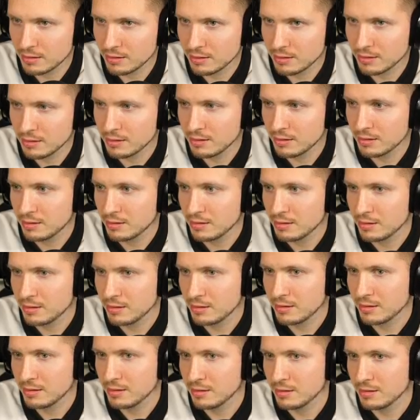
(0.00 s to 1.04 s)

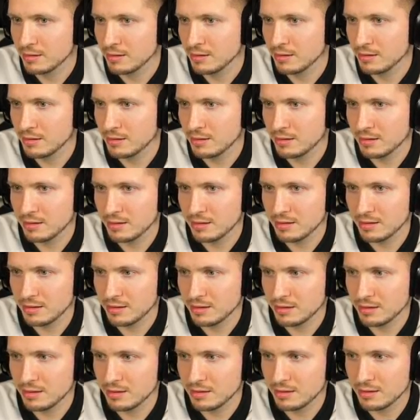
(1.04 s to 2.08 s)

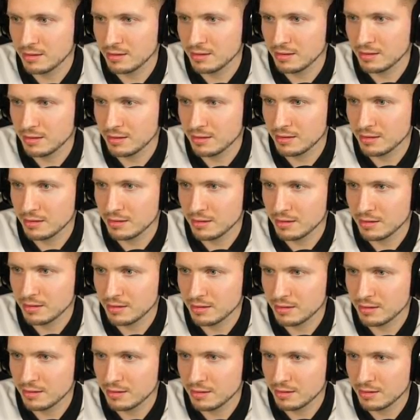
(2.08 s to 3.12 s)

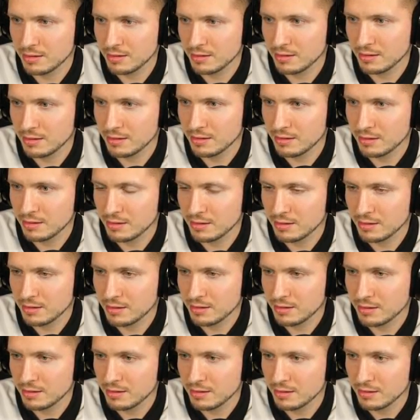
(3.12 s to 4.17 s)

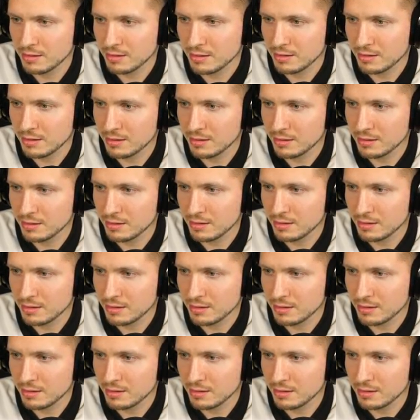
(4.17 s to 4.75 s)
No one is speaking in this clip.